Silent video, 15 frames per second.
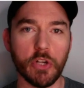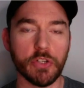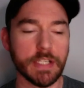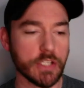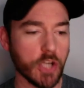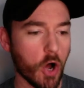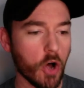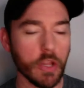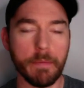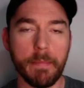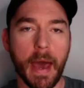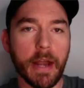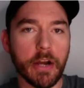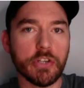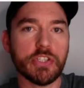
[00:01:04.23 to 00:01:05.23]
is all that
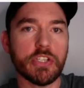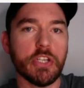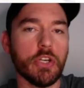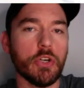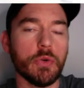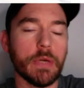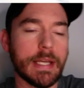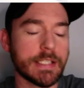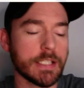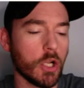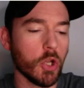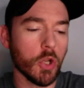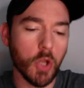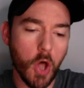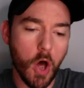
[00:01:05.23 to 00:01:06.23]
matters to you, it's a
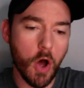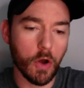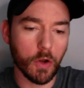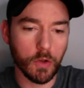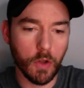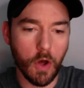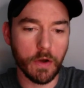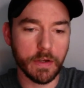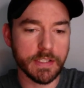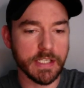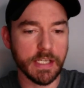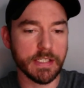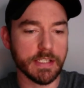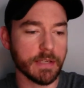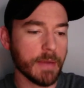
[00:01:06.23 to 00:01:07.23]
long, long
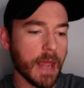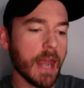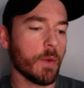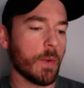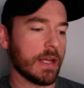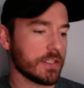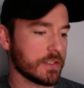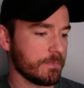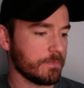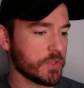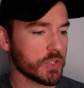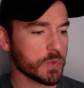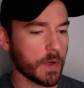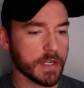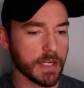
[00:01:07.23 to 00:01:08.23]
season. Anyways,
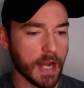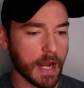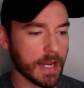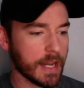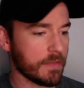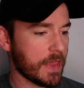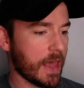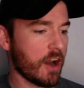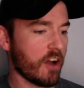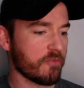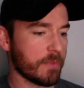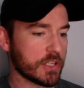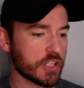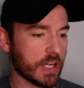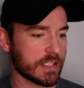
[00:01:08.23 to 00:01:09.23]
just wanted to kind of get that off
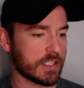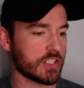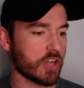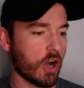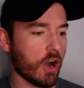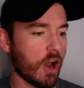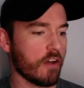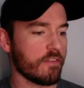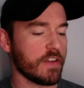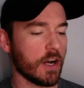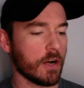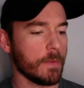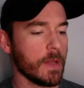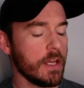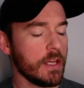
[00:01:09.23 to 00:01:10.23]
my chest to start off here.